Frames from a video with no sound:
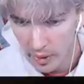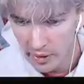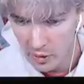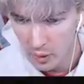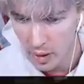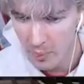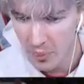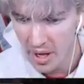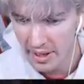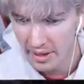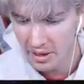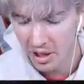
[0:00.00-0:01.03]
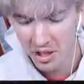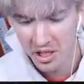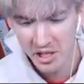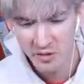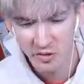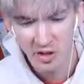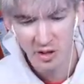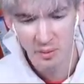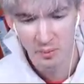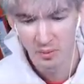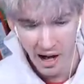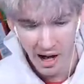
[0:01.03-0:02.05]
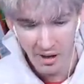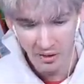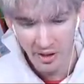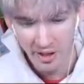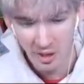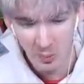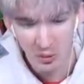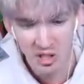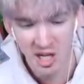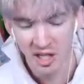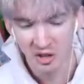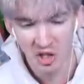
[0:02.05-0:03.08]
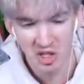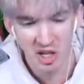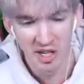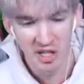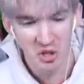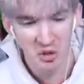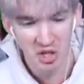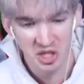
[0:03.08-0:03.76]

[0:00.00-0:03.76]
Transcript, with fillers: Where do I buy guns from? I need to protect this country